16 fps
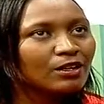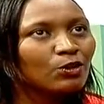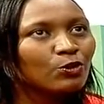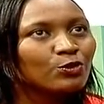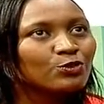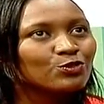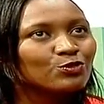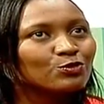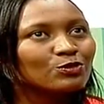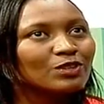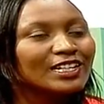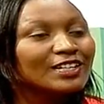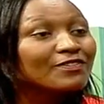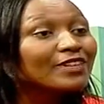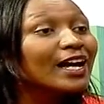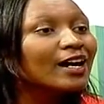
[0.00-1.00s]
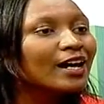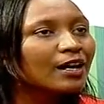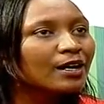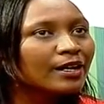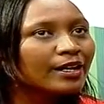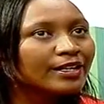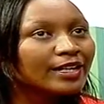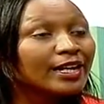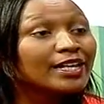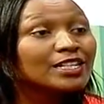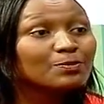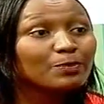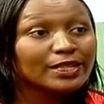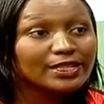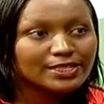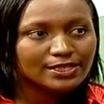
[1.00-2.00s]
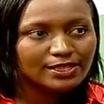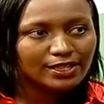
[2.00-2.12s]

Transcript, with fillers: or to live in a nice place.